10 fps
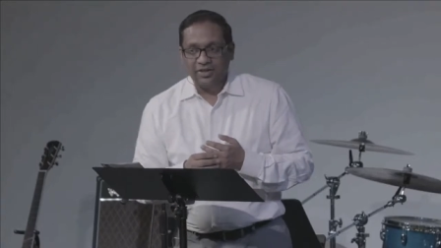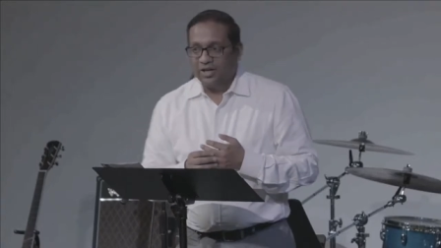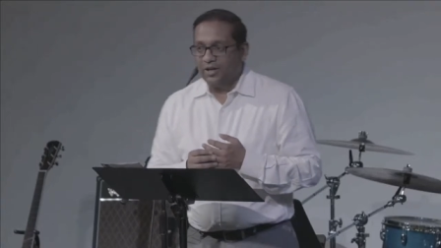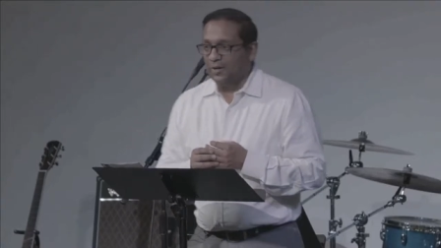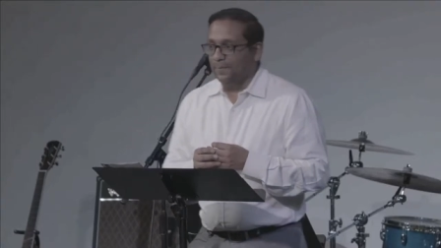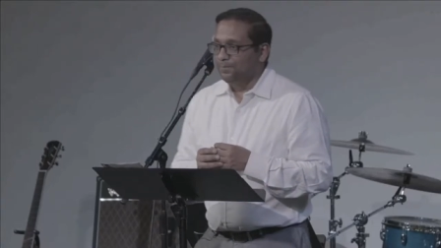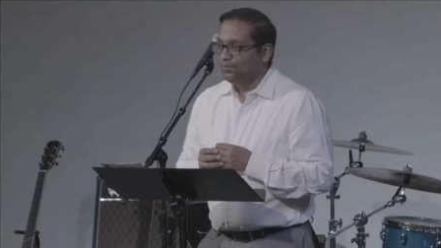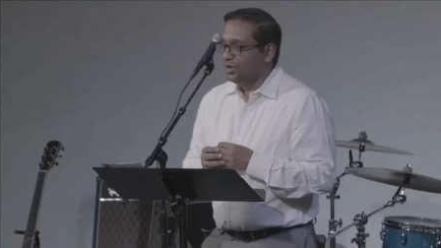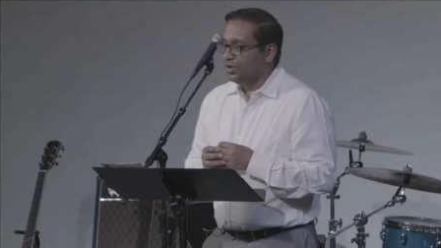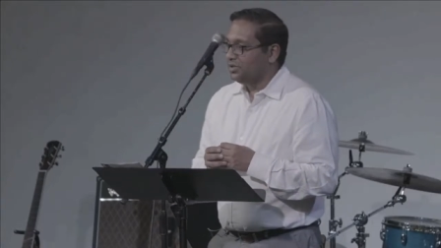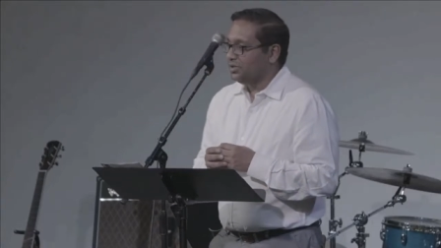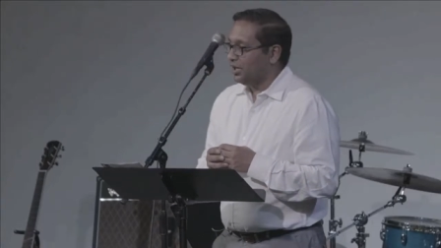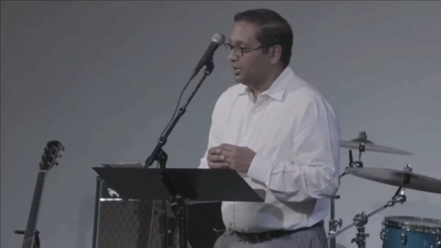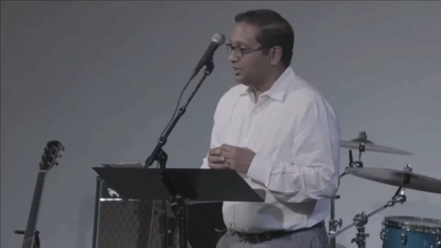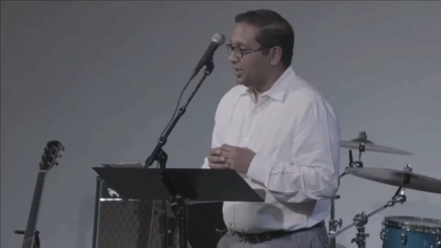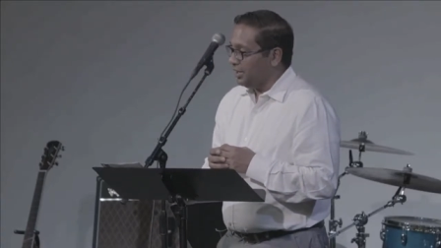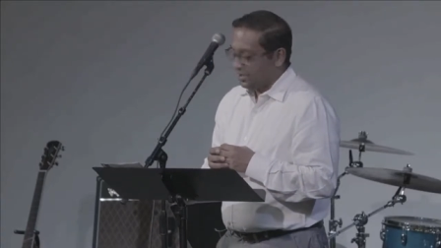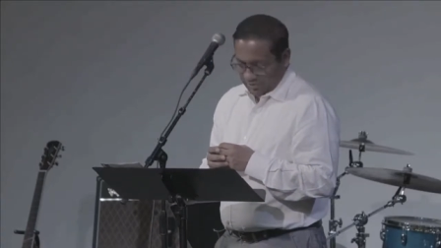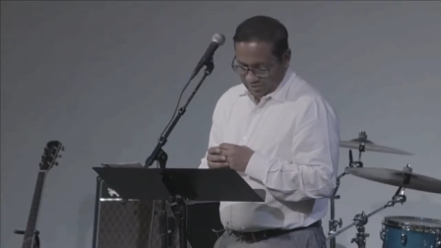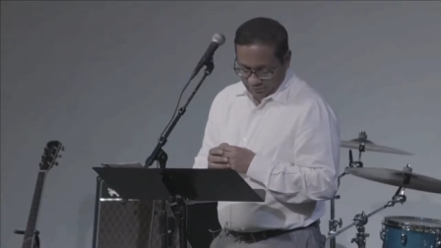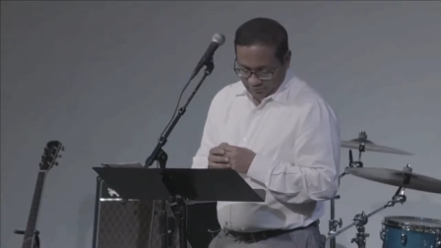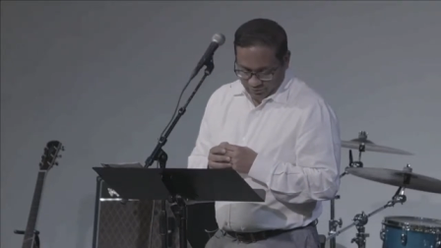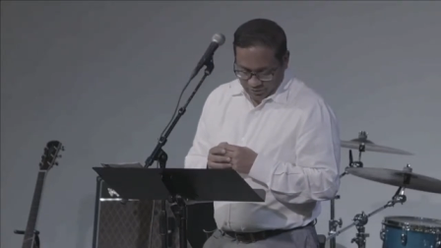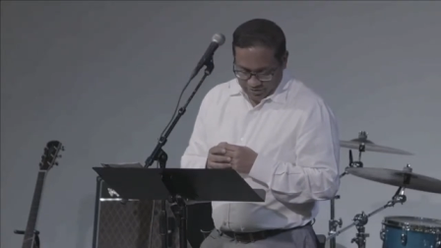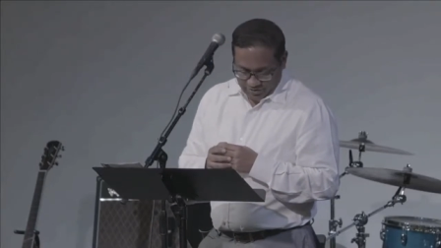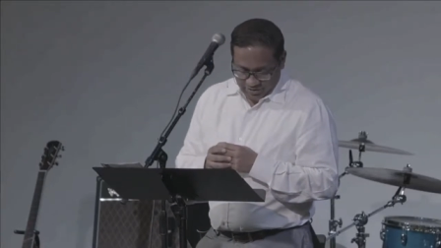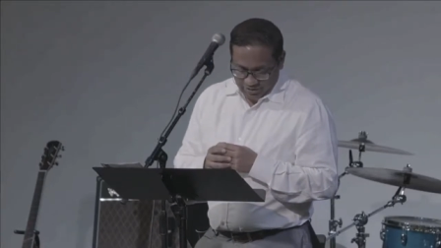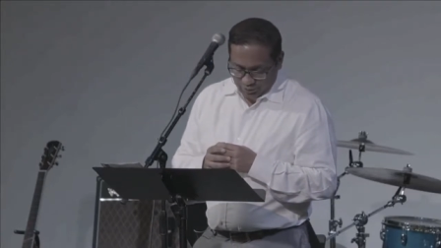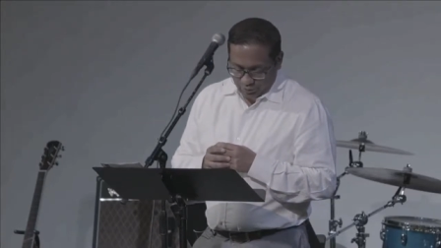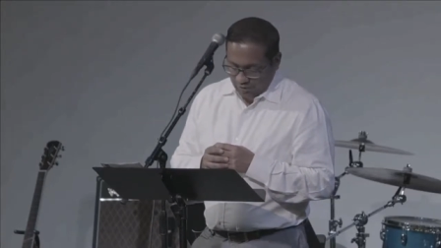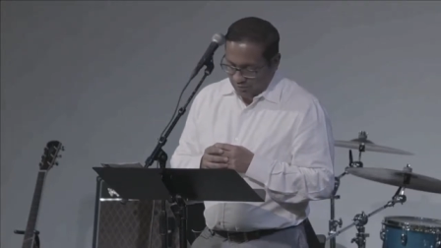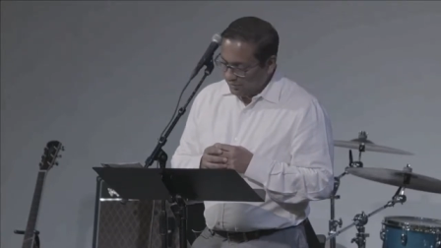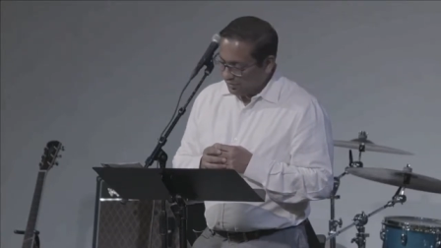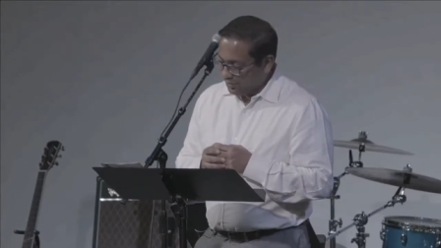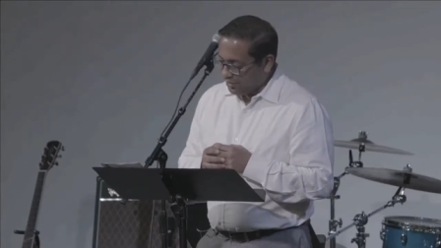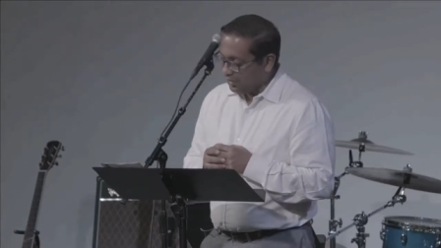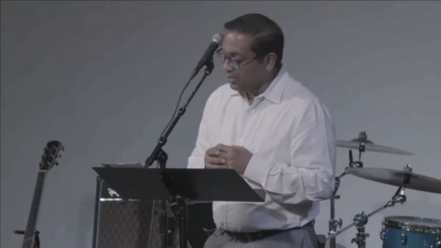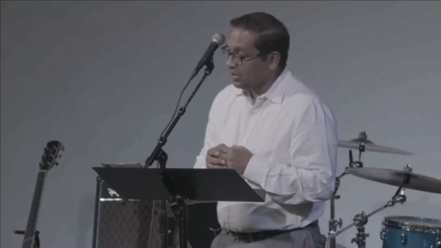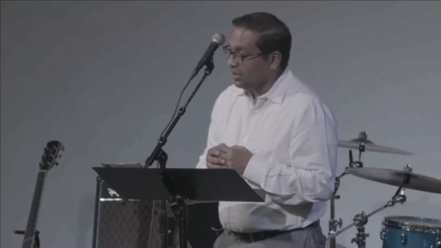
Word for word: um, John 8, verses 12 to 30.